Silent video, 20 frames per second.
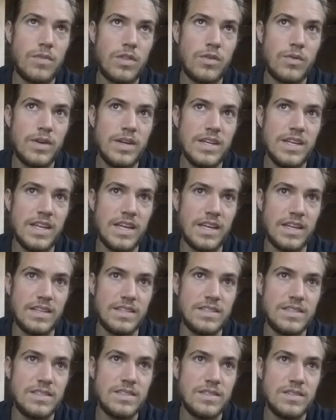3
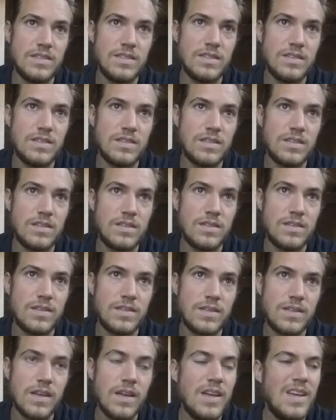days.
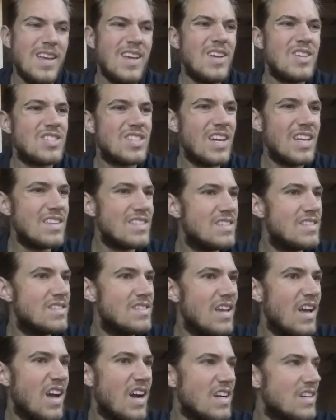It kind of
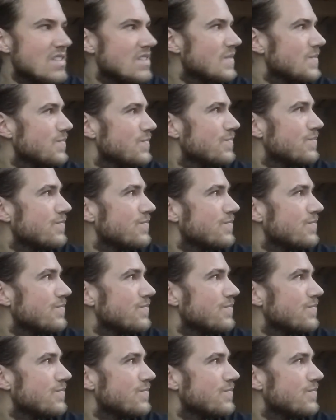sucks.